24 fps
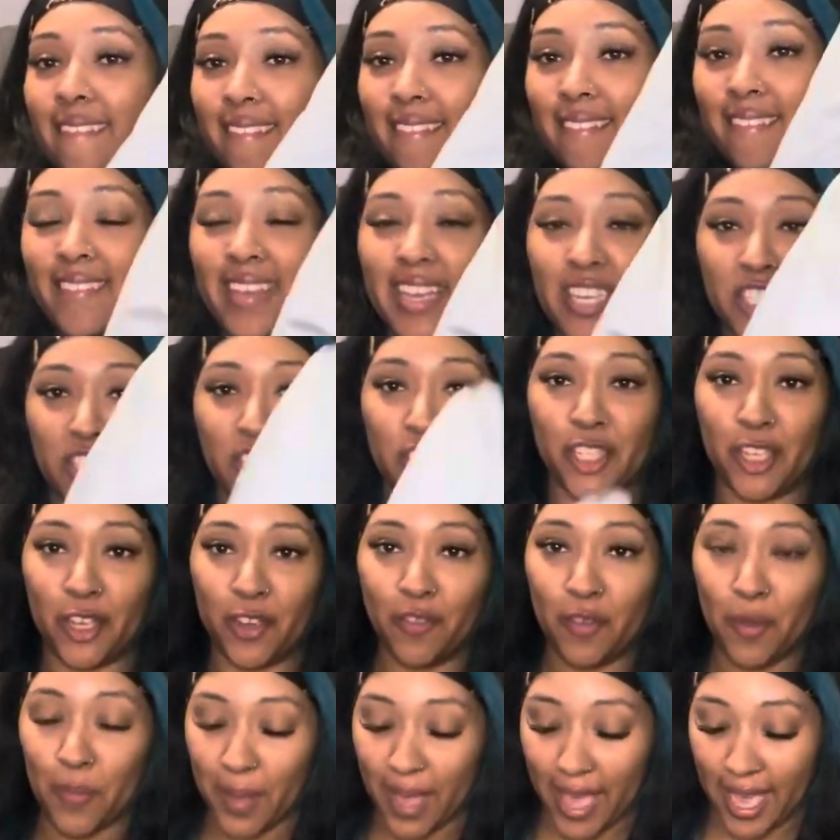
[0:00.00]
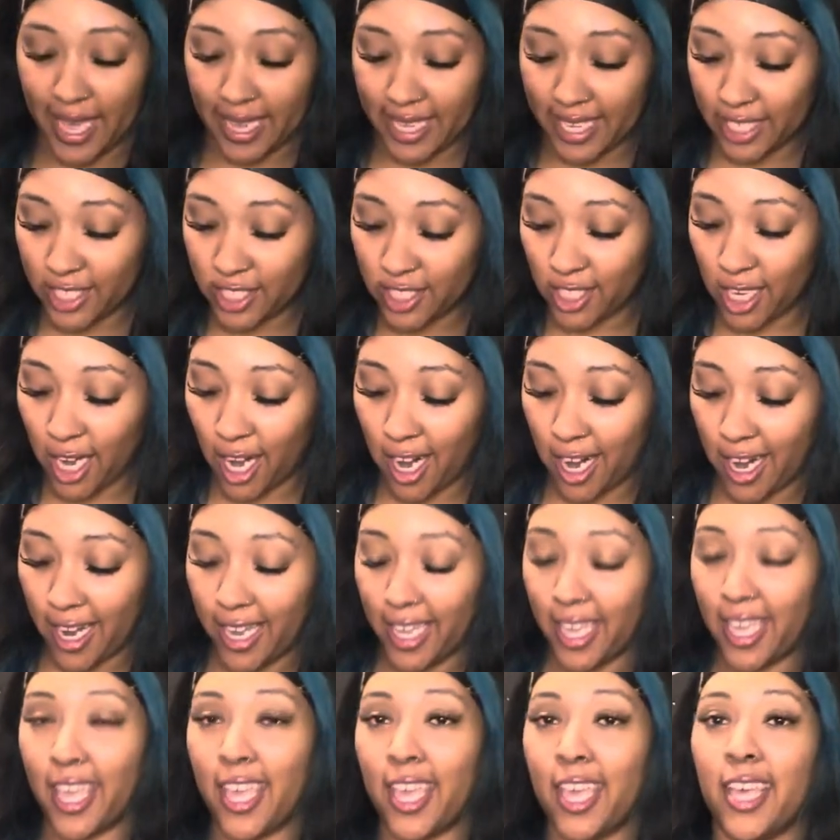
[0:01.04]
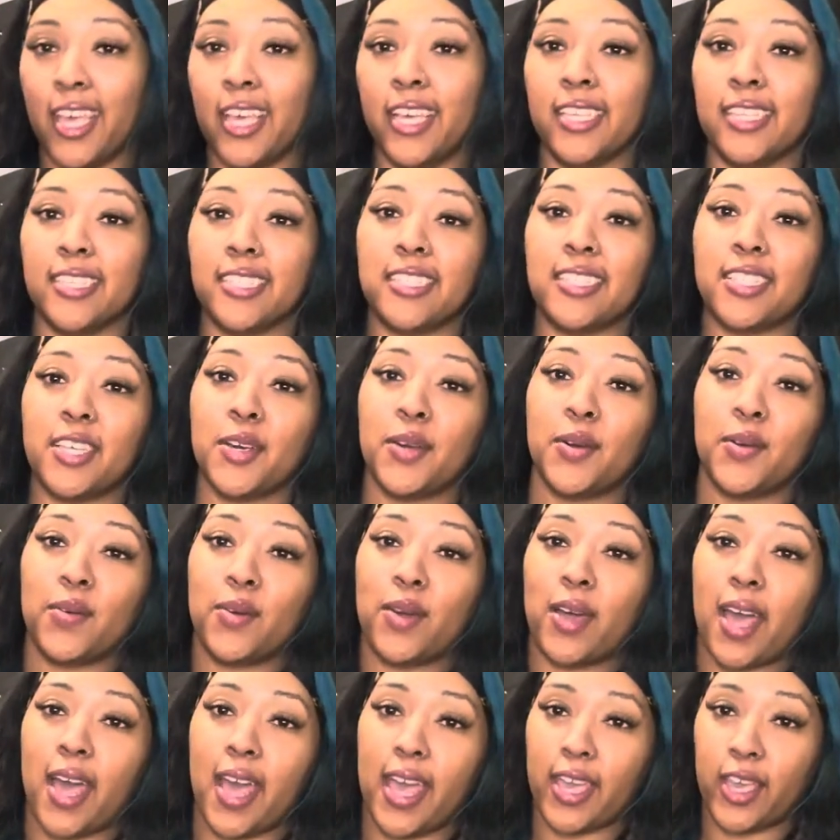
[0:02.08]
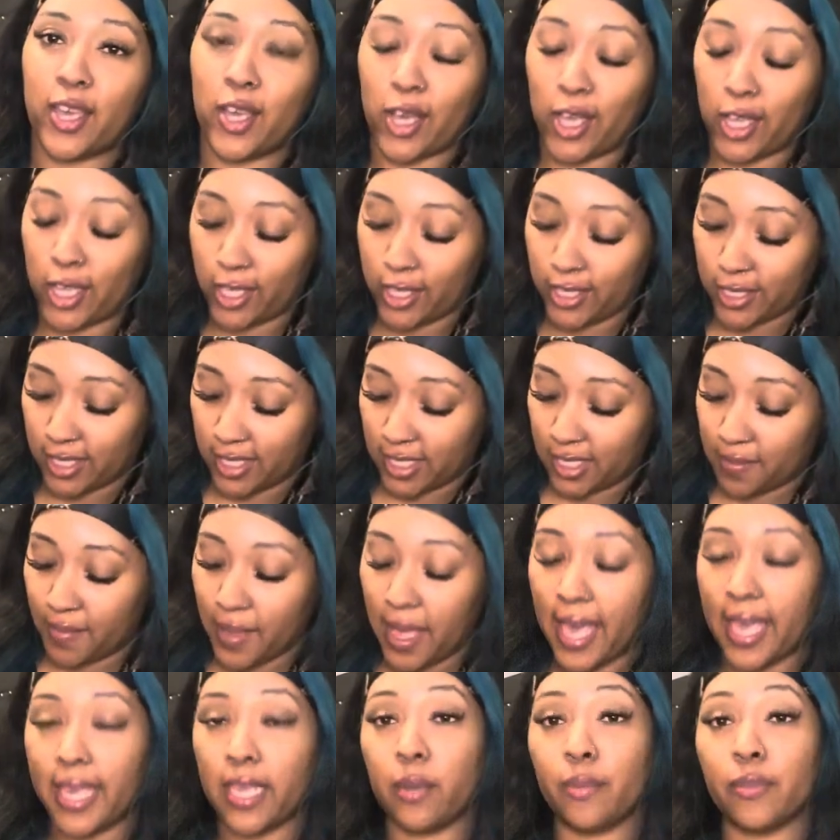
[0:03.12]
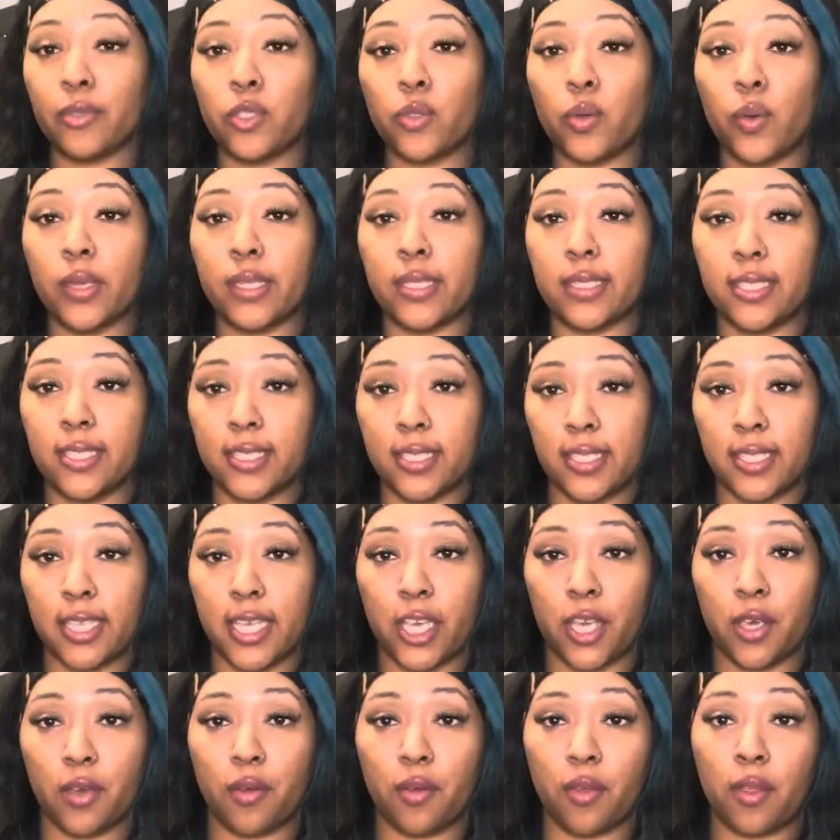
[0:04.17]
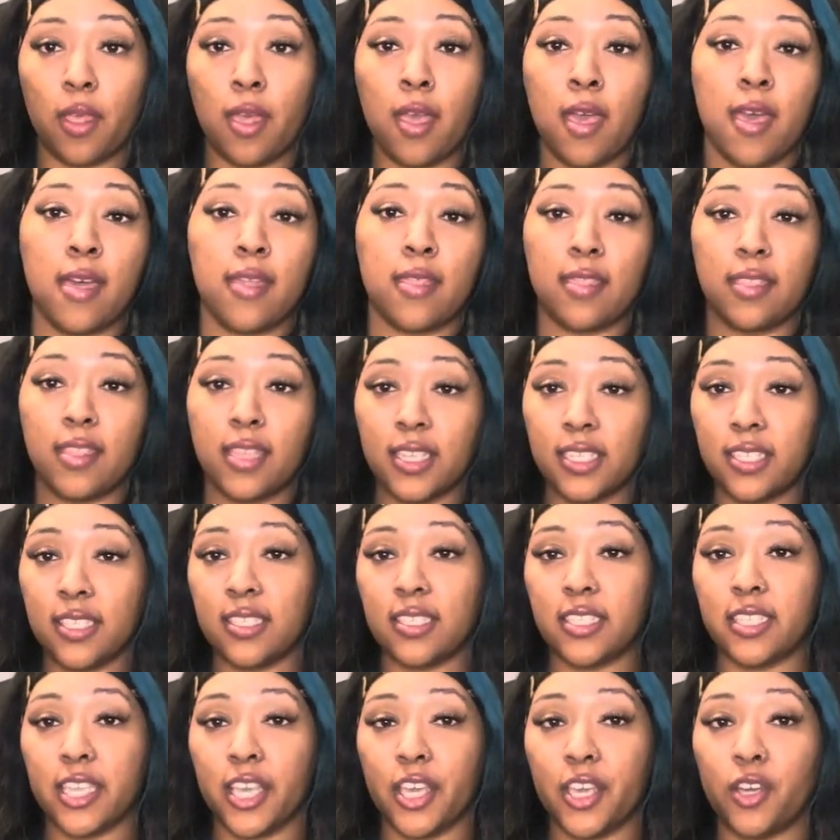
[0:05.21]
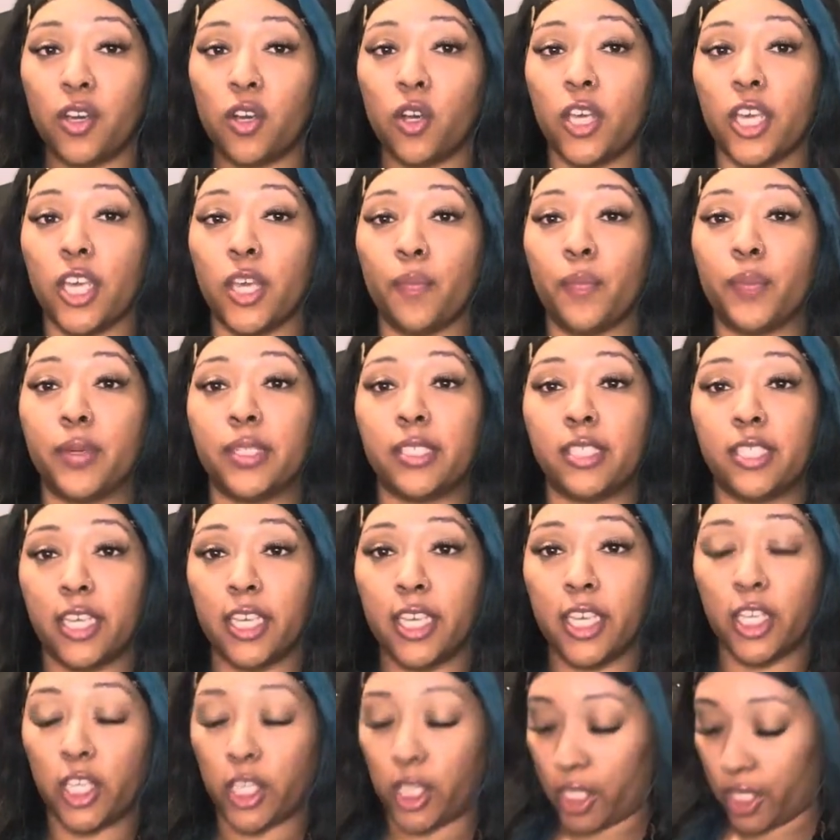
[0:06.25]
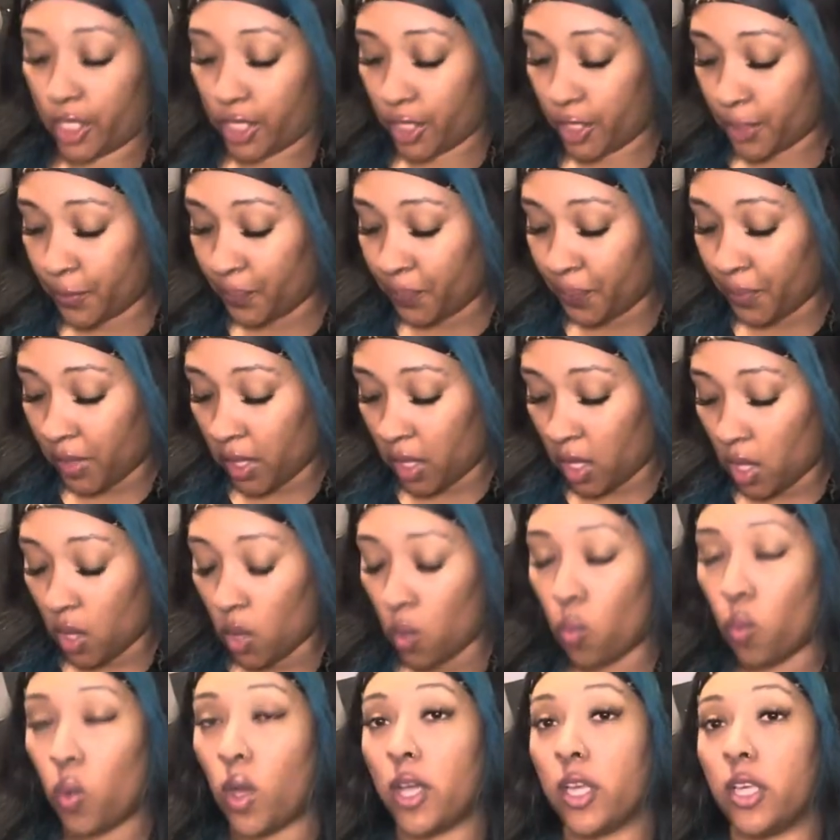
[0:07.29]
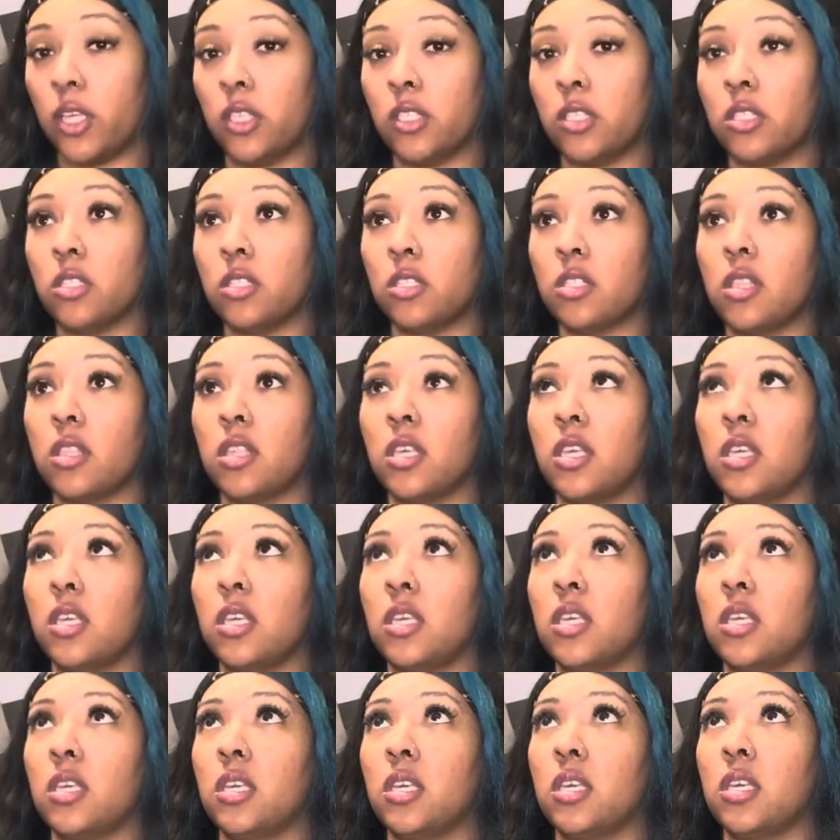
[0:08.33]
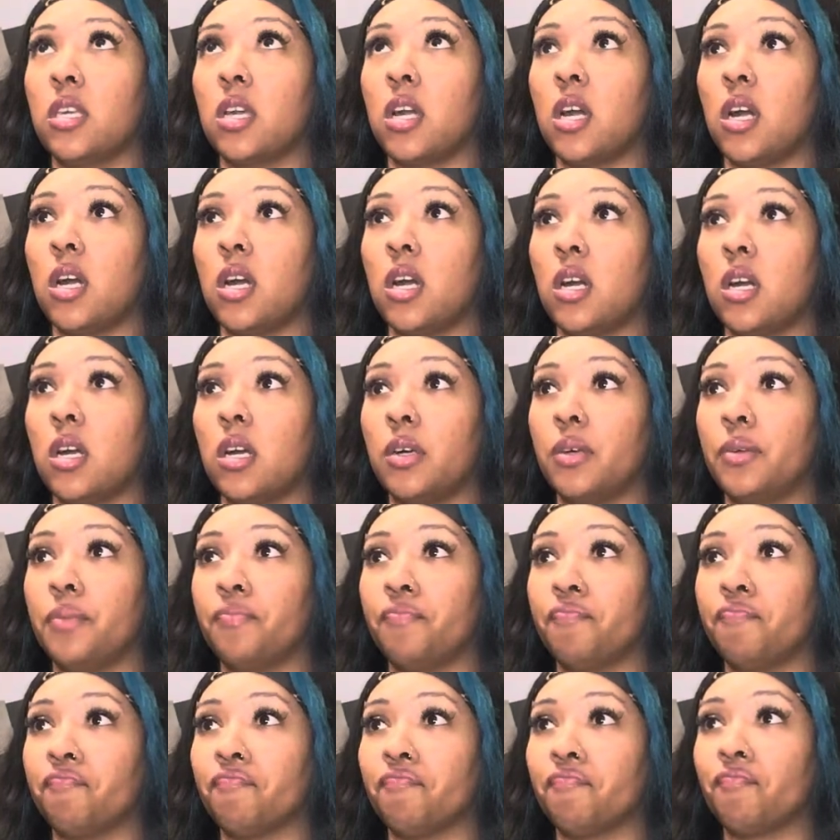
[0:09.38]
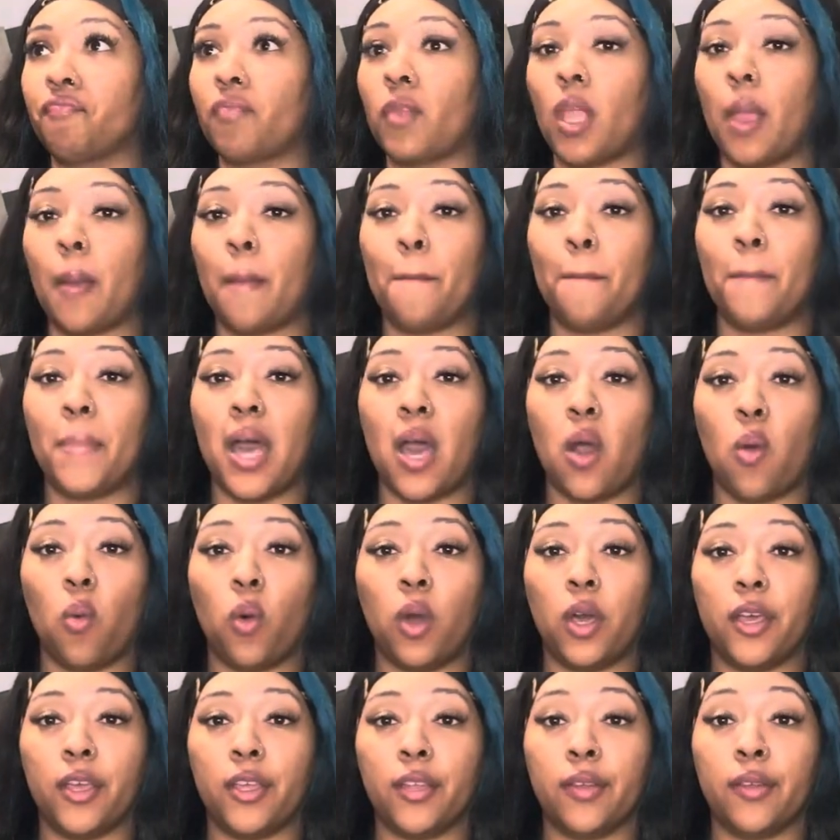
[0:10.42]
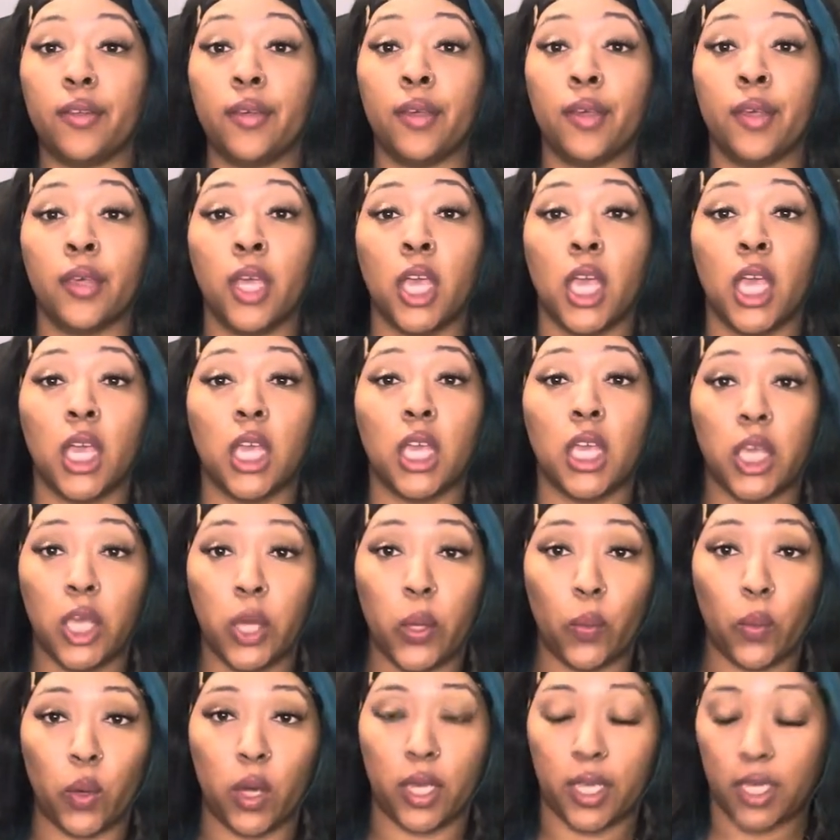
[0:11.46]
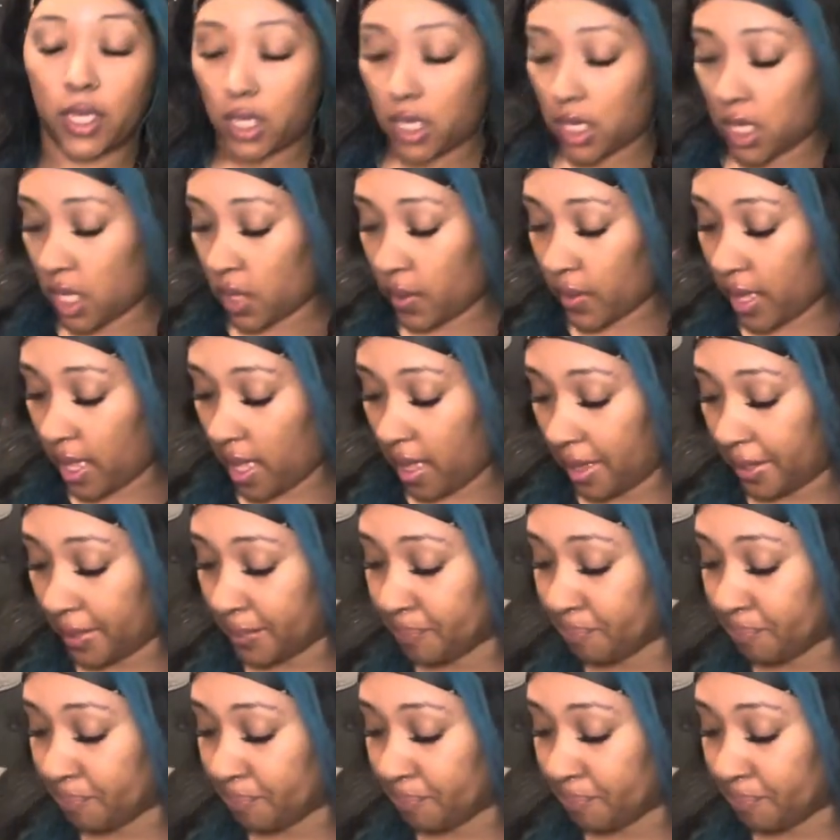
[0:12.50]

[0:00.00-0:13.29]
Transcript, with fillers: Fashion Nova package, all right? So I caught some items on sale. This sale in particular was the um, buy one, get one, okay?